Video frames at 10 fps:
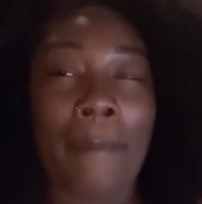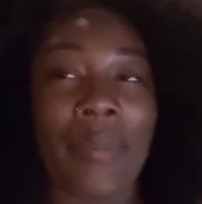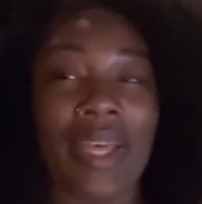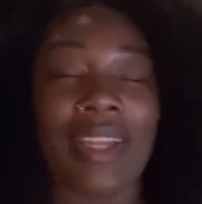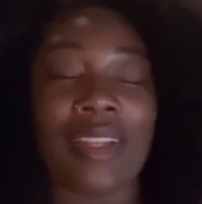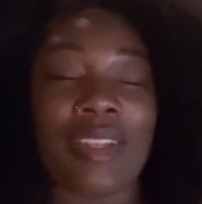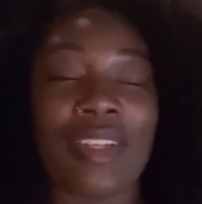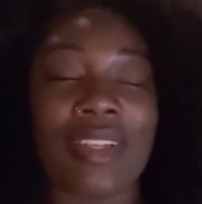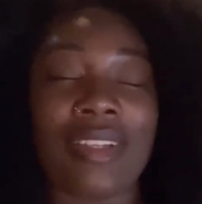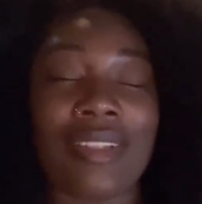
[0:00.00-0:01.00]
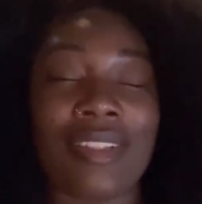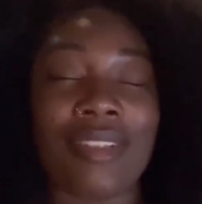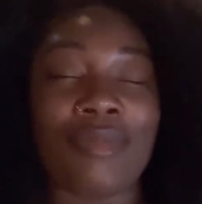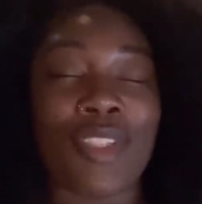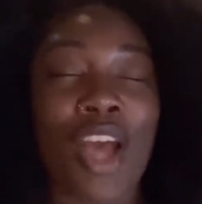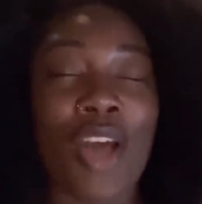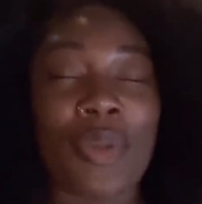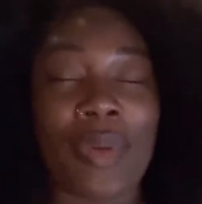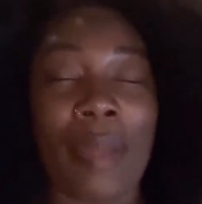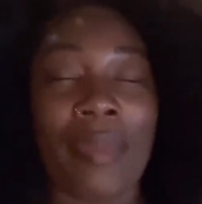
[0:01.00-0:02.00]
but y'all
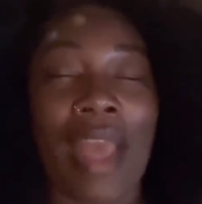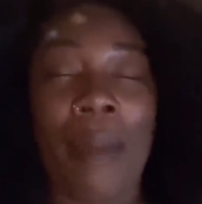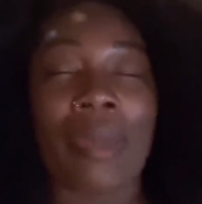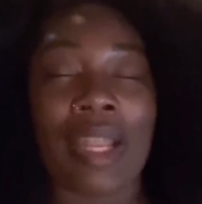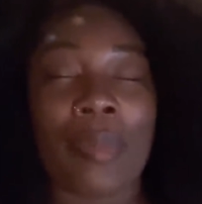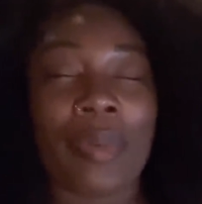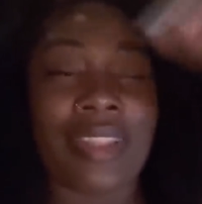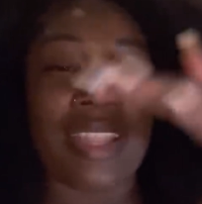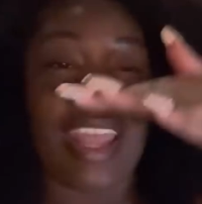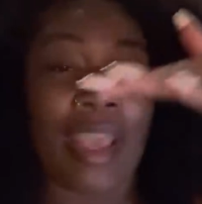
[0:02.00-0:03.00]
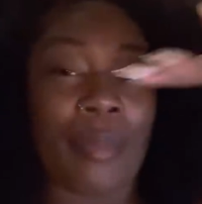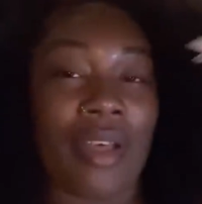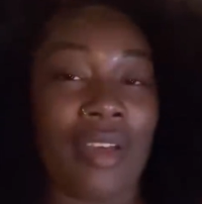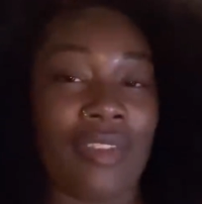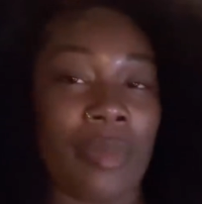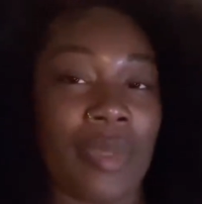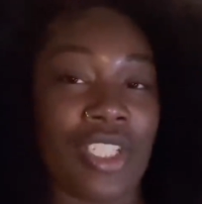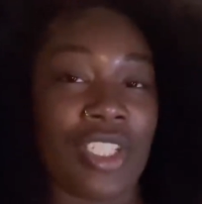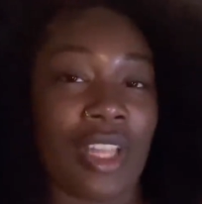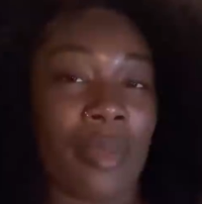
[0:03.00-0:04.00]
know what I mean. I'm gonna put the name of the
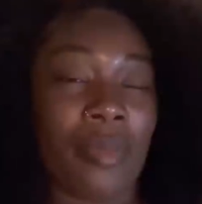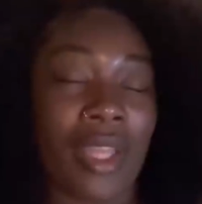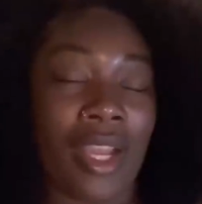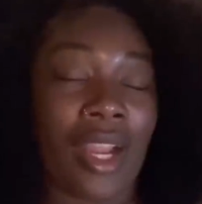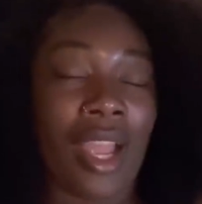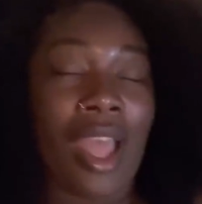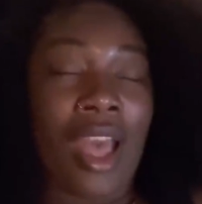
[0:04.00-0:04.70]
beach club there.